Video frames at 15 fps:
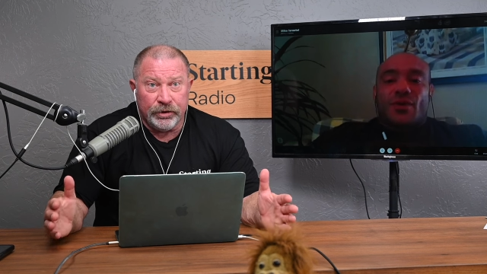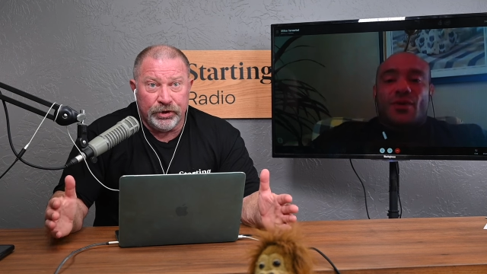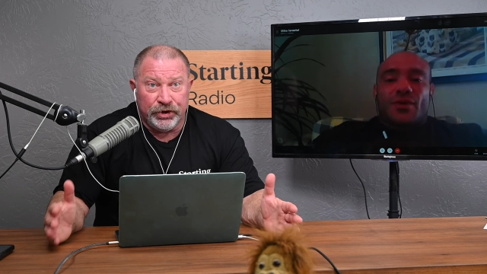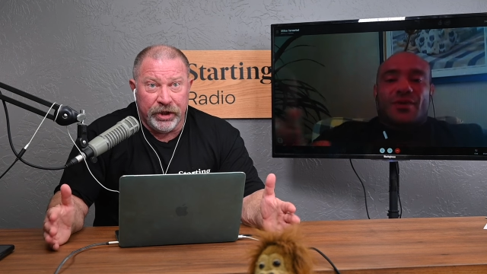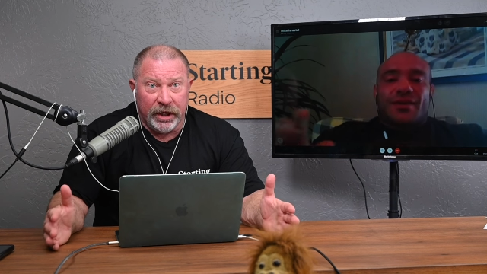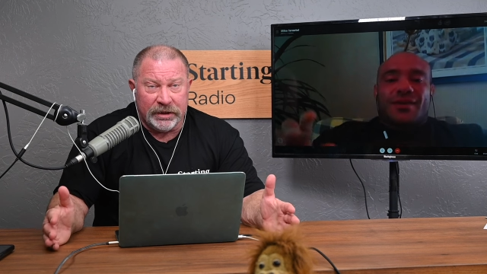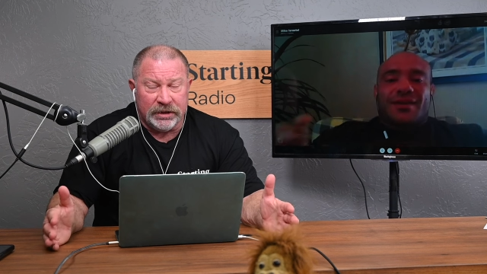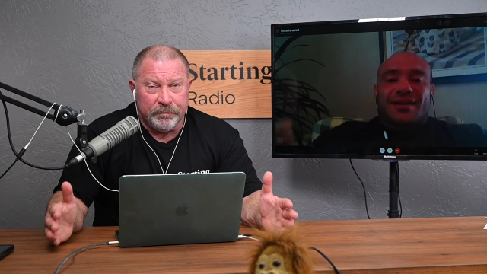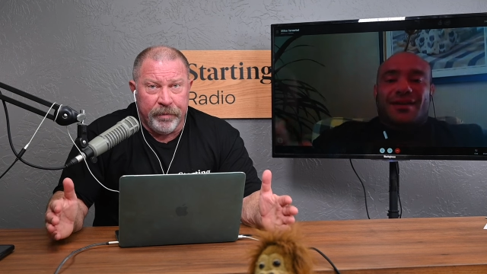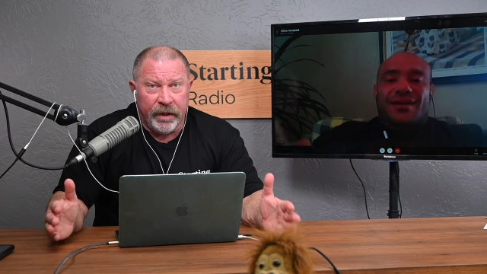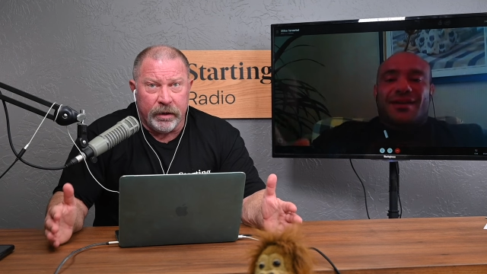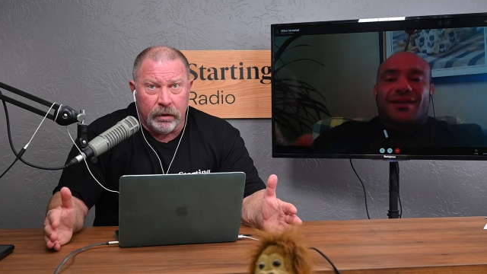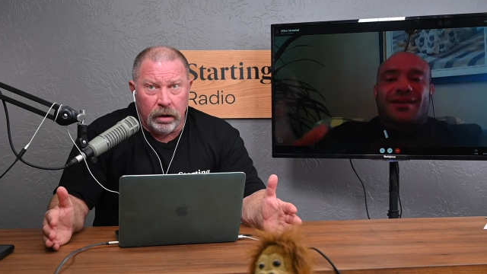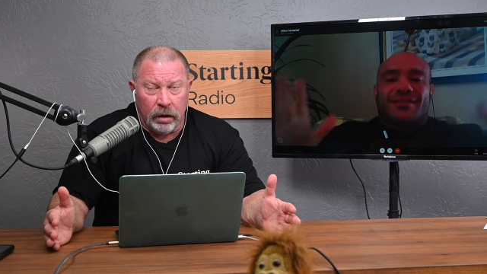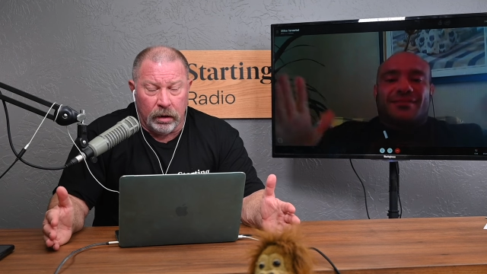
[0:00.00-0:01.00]
Speaker 1: just
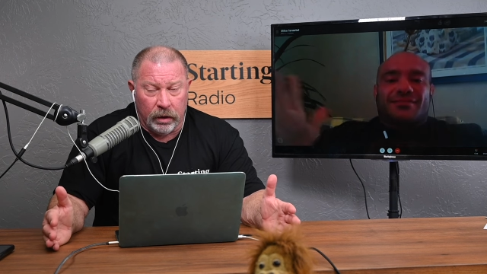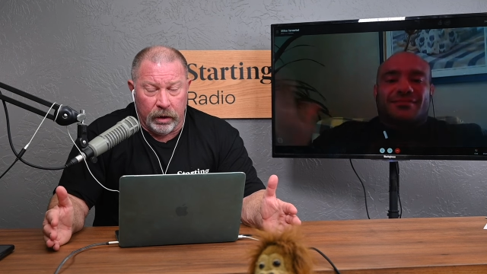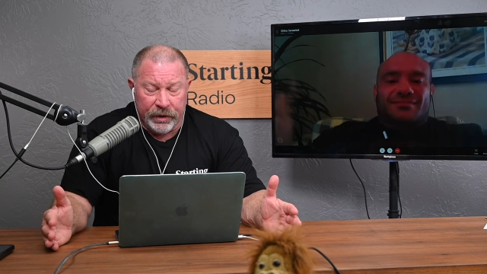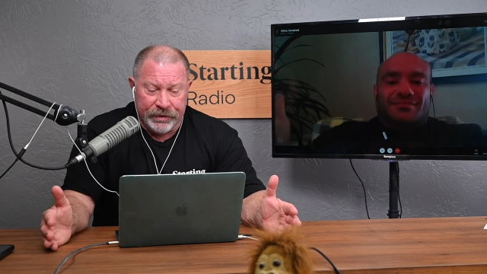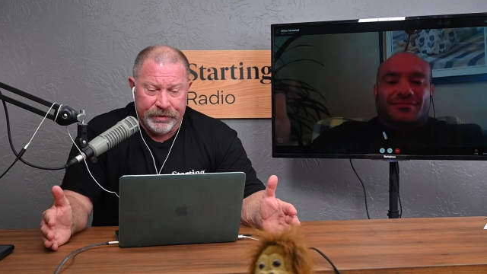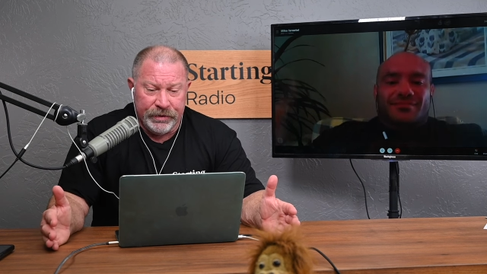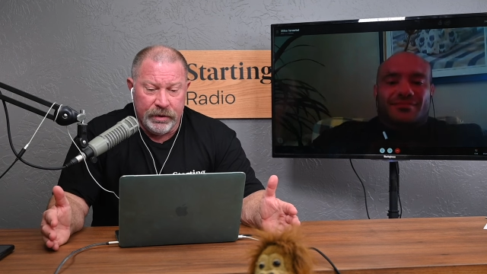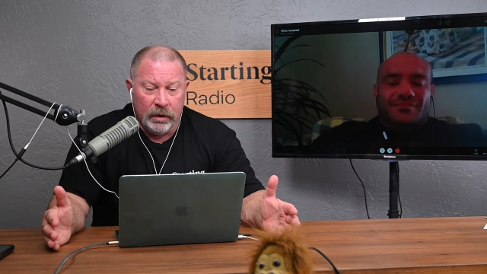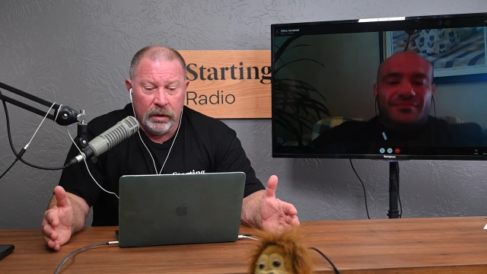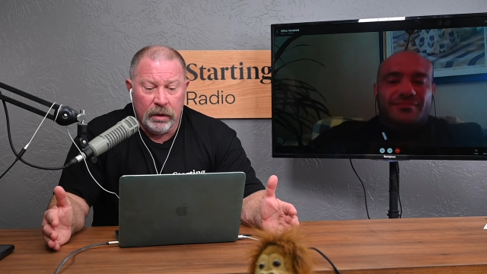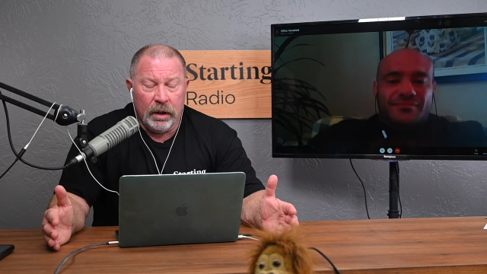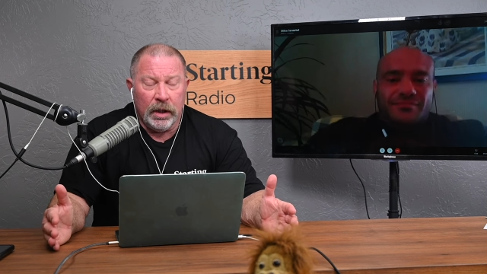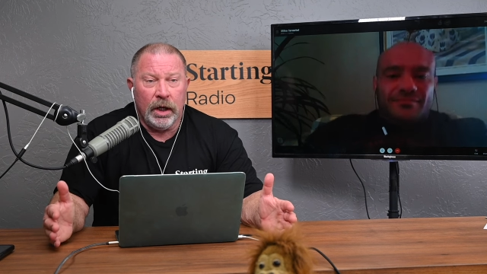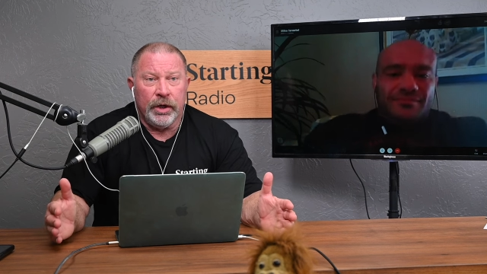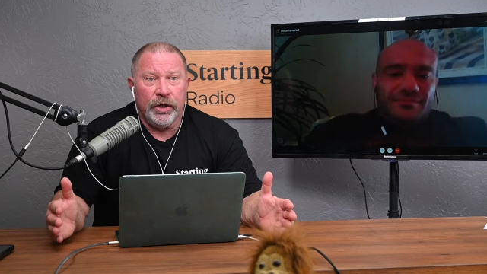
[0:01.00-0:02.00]
because
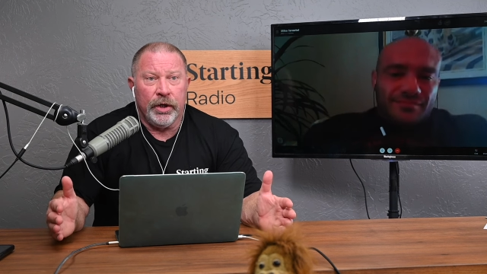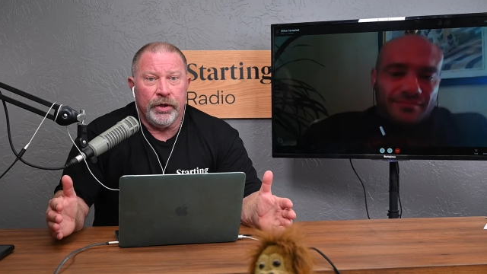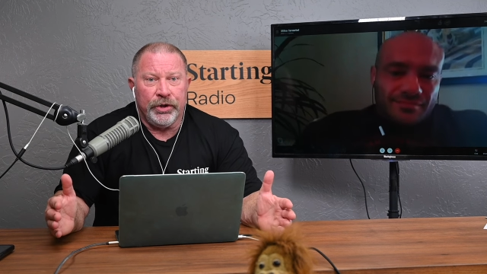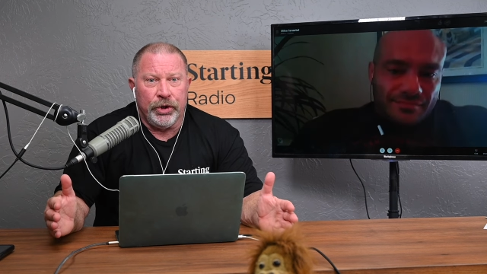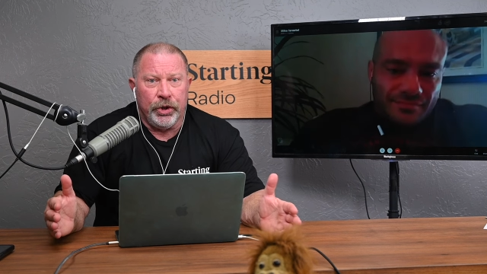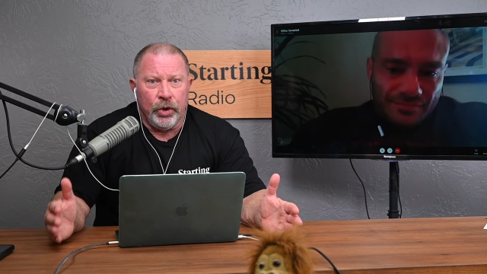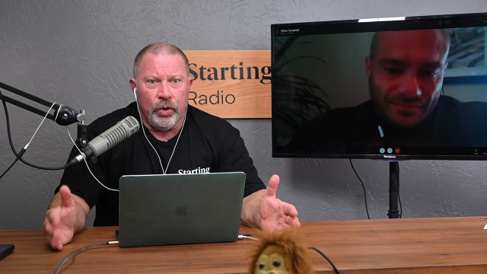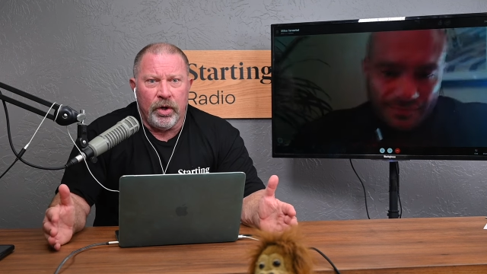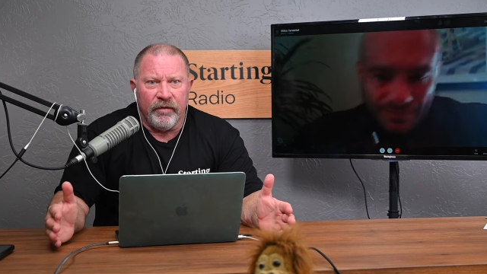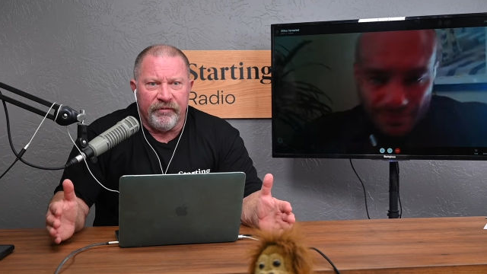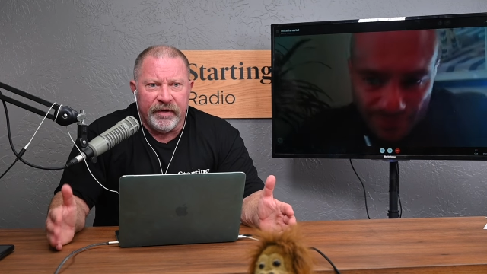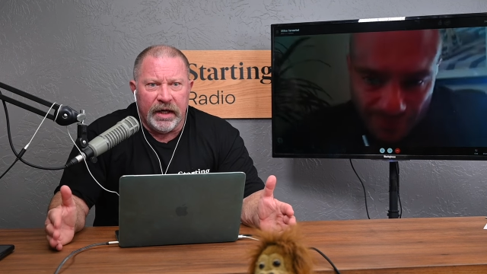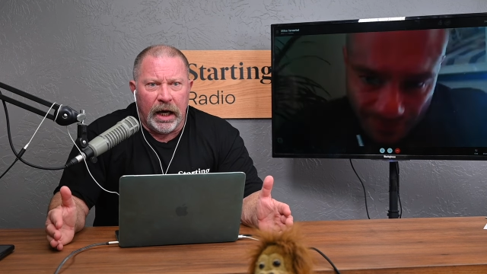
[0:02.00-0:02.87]
you have